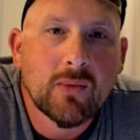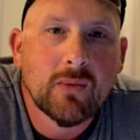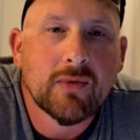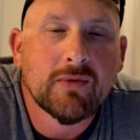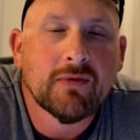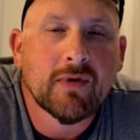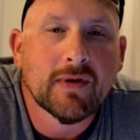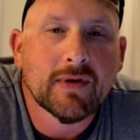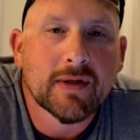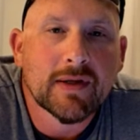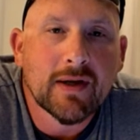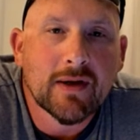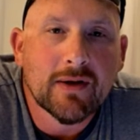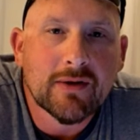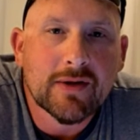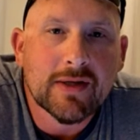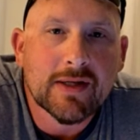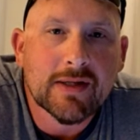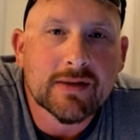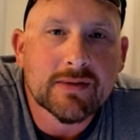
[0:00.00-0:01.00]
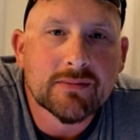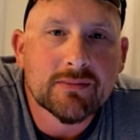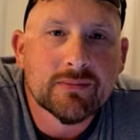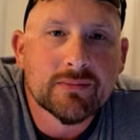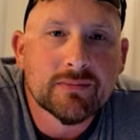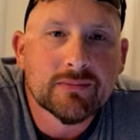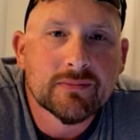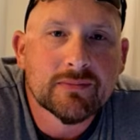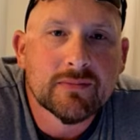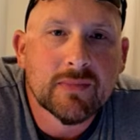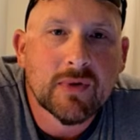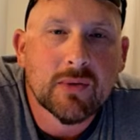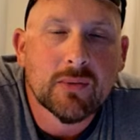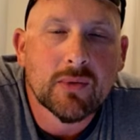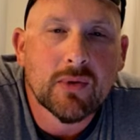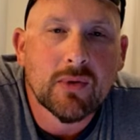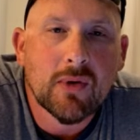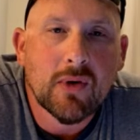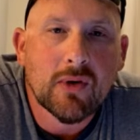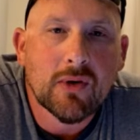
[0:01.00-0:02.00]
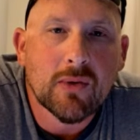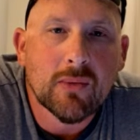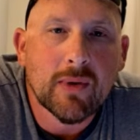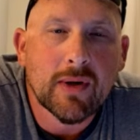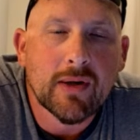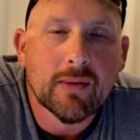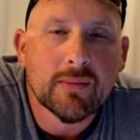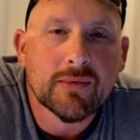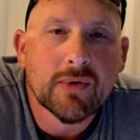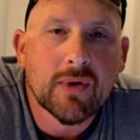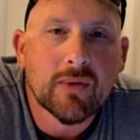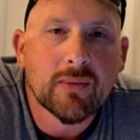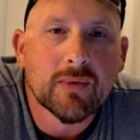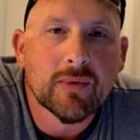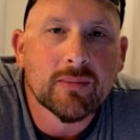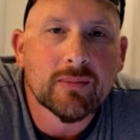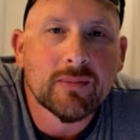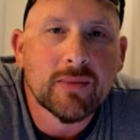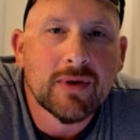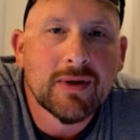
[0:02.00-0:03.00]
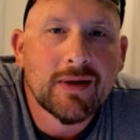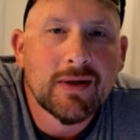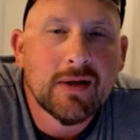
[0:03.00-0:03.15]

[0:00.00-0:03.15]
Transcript: we finally got our keys and we were on our way up to our room.